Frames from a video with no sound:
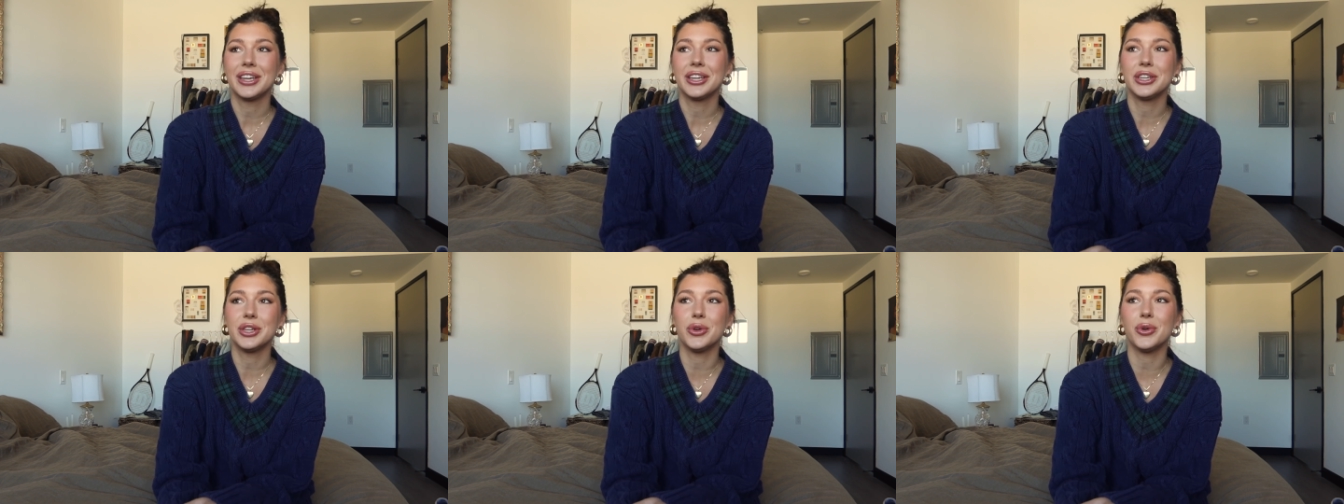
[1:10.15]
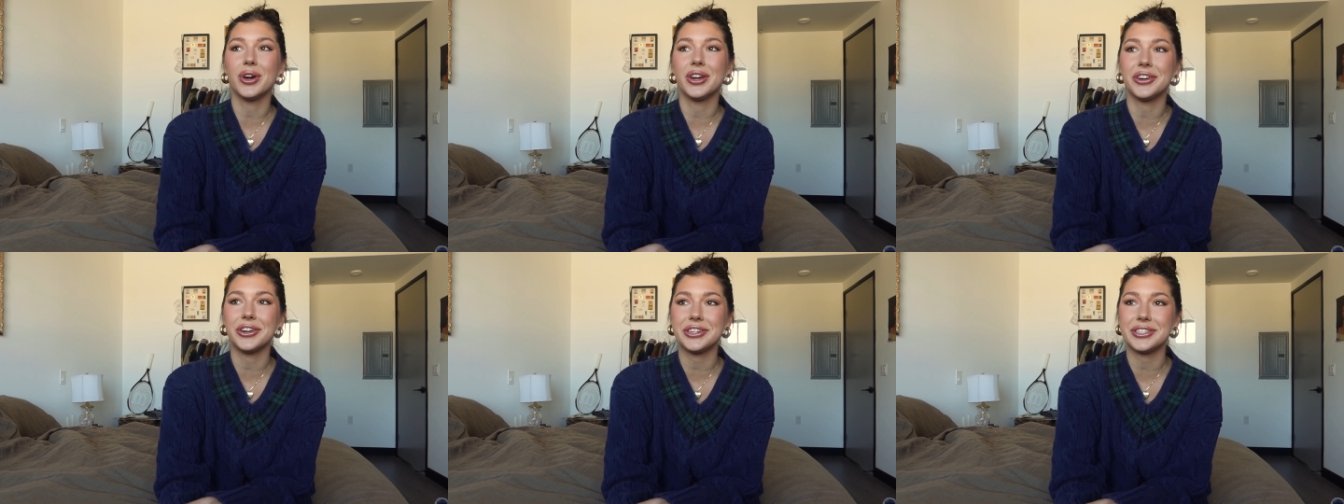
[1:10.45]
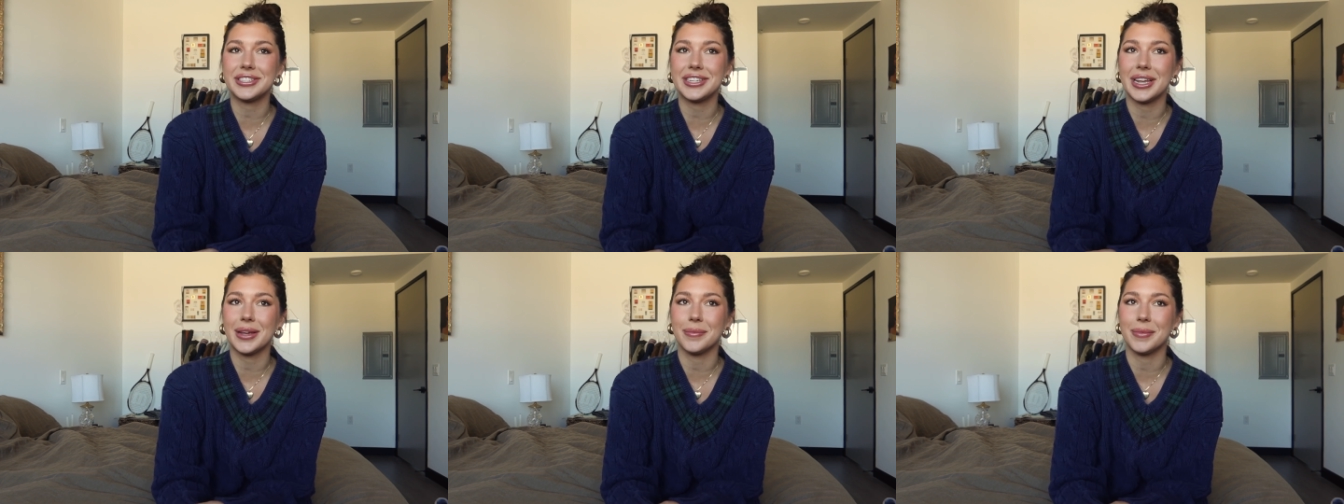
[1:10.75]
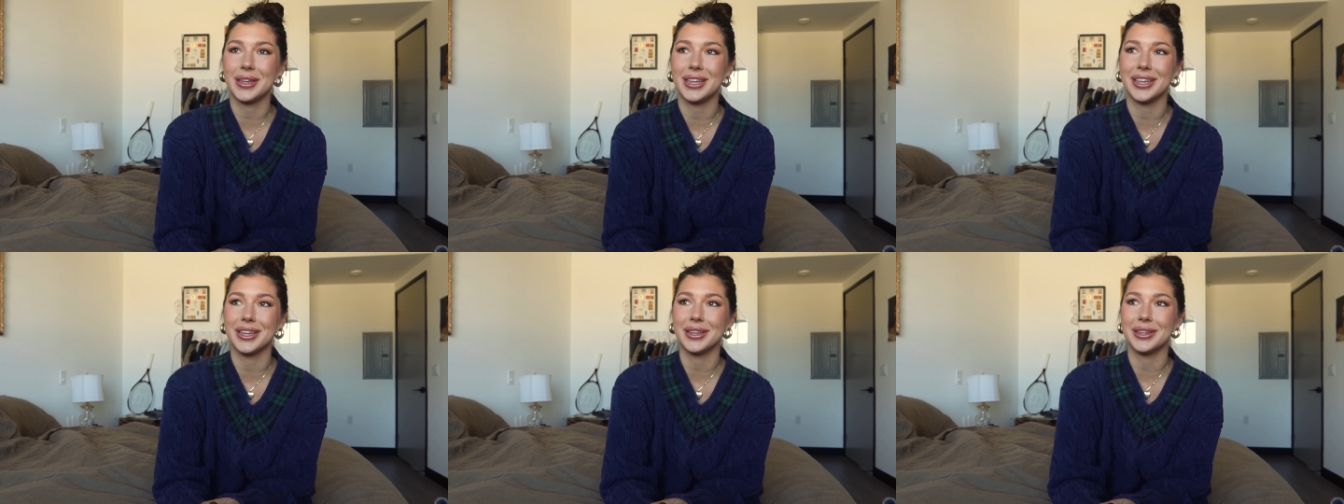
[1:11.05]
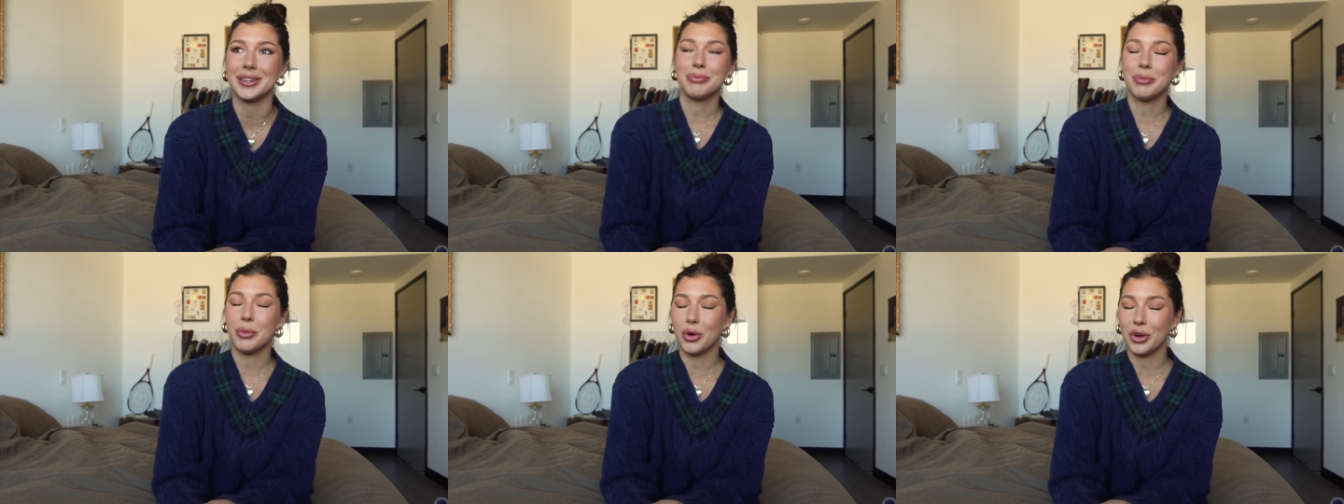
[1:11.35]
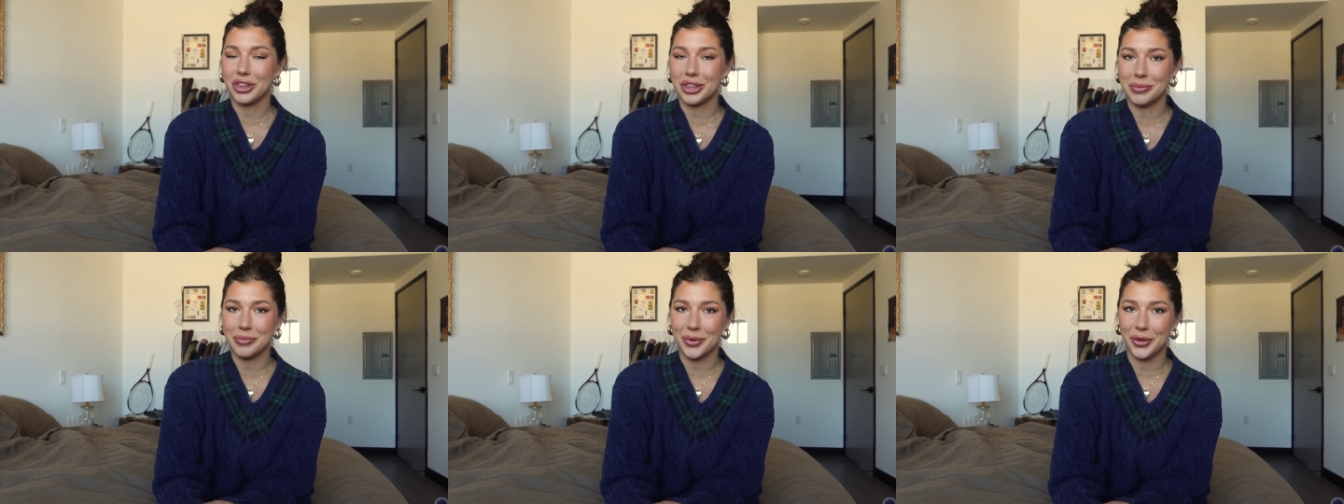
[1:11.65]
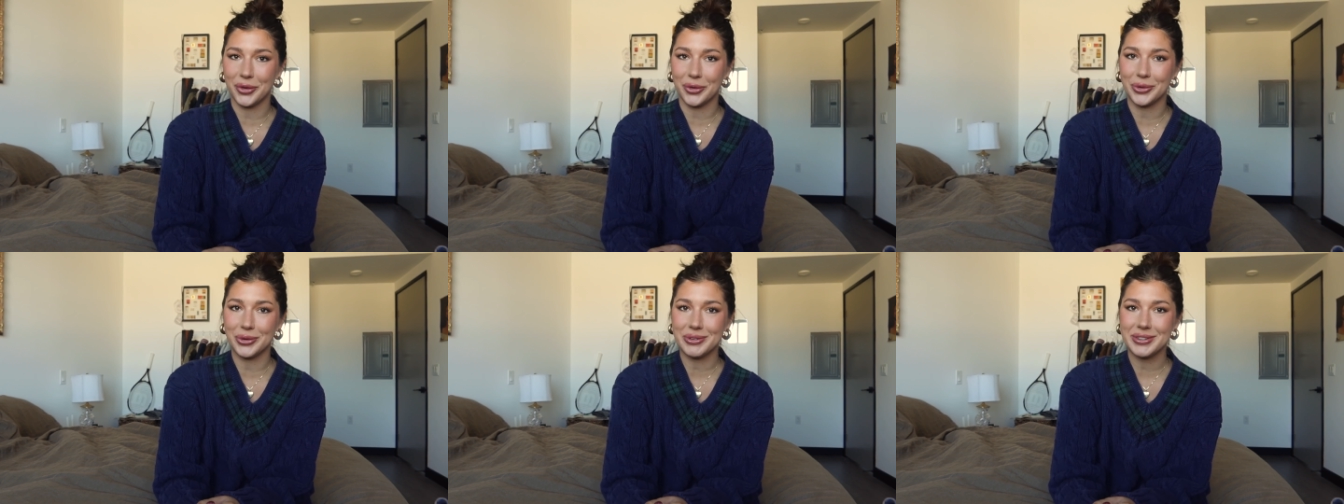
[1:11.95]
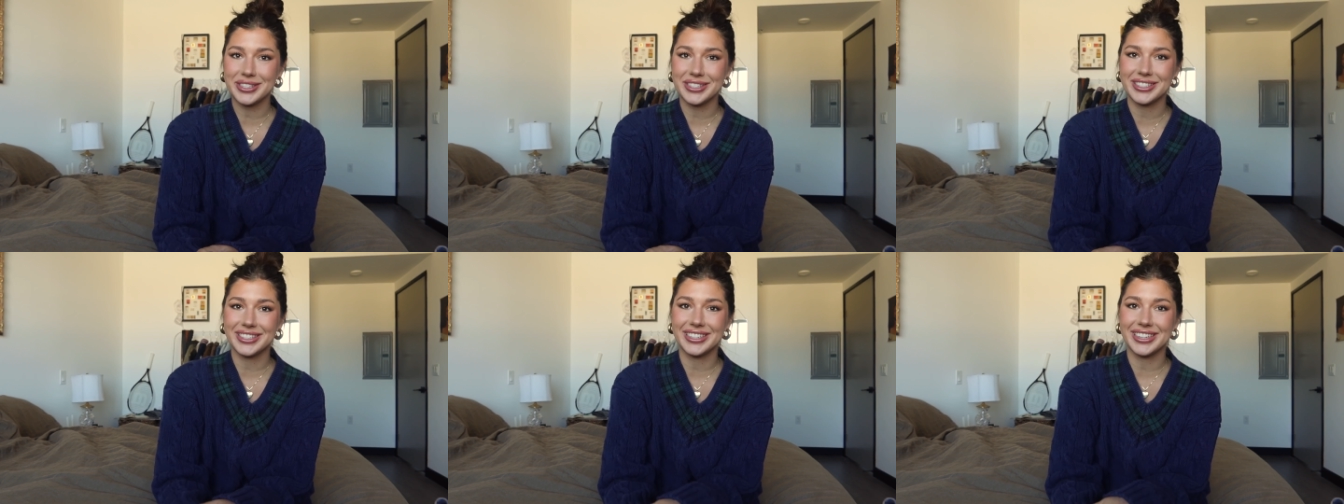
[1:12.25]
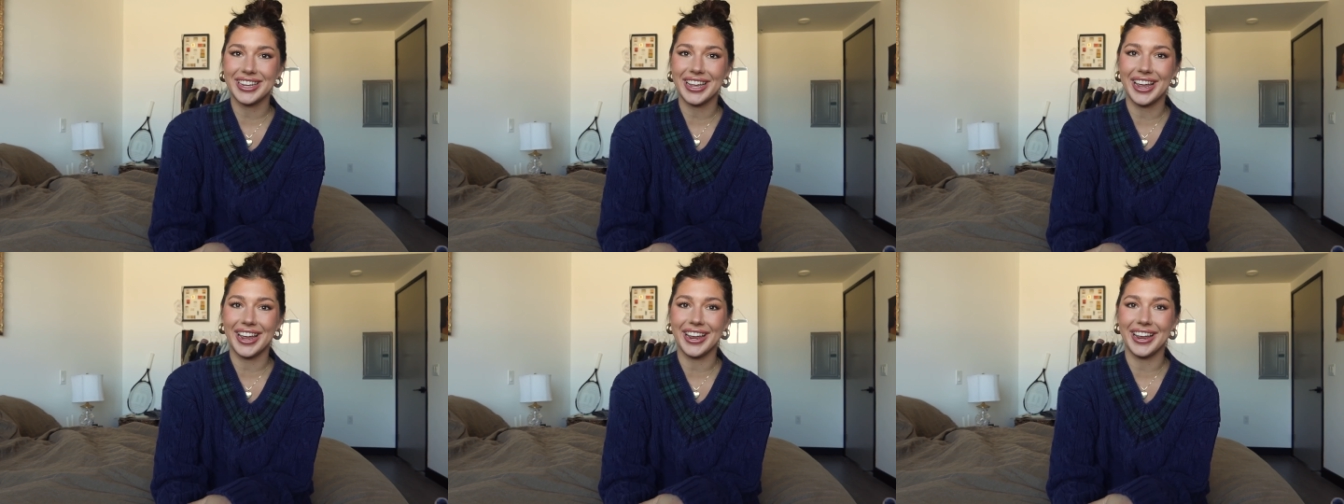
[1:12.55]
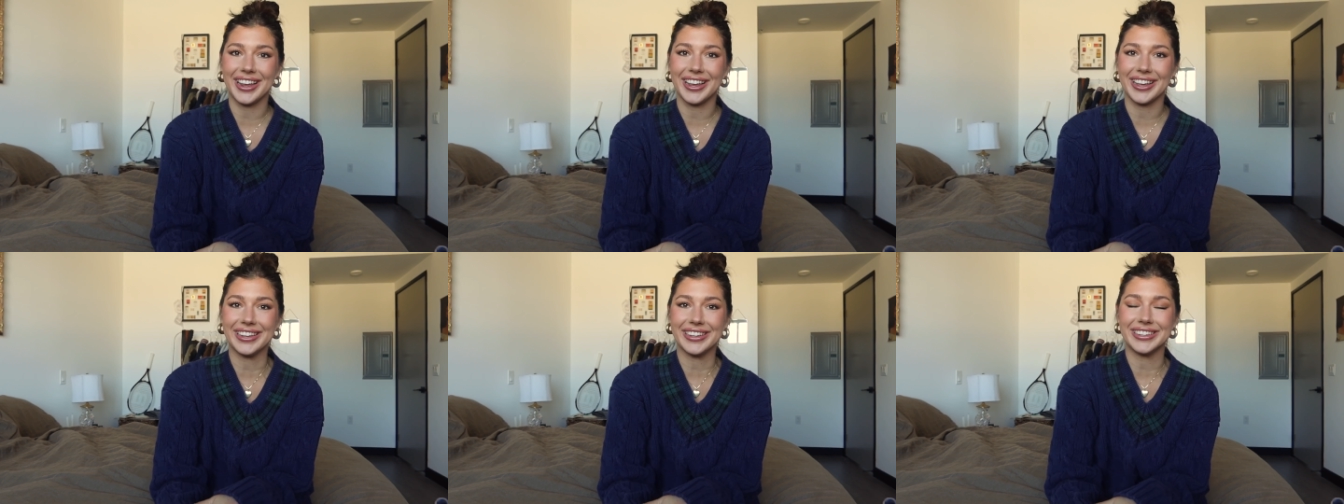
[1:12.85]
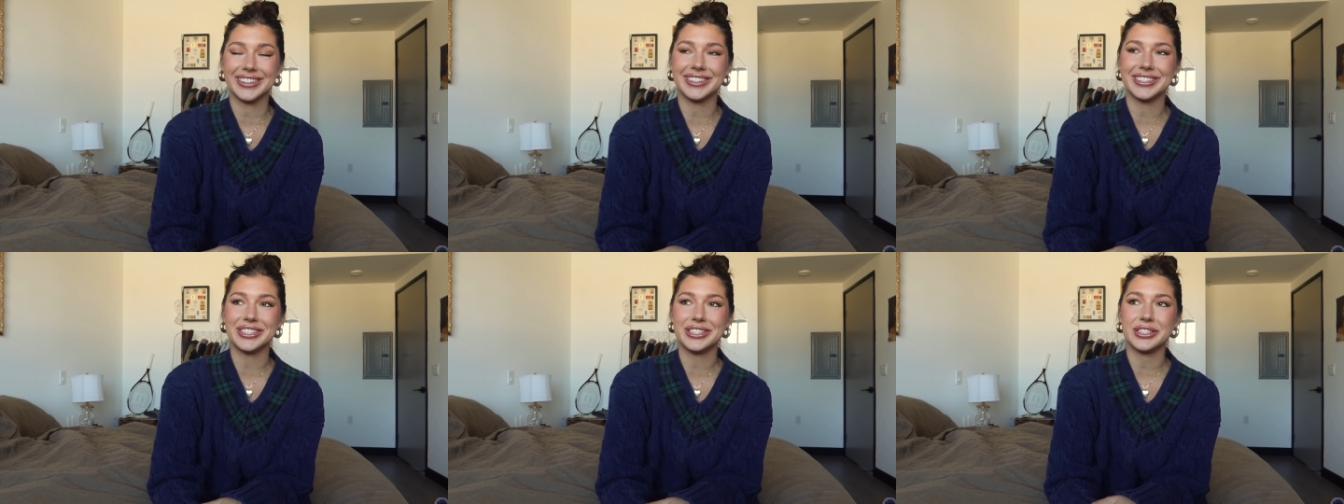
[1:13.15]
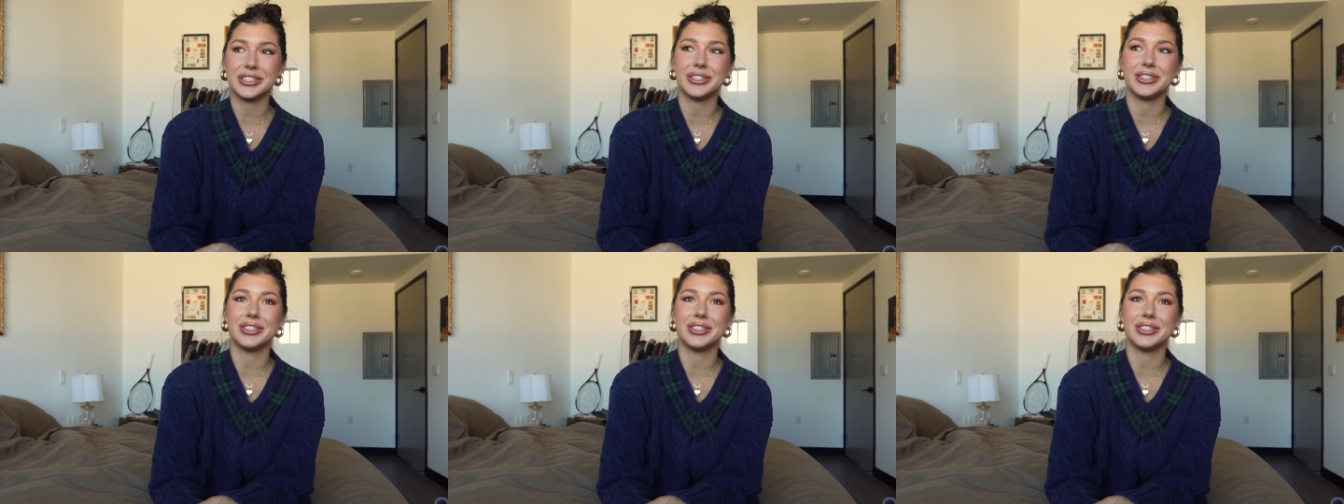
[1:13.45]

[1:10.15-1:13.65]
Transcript: You understand me more than most and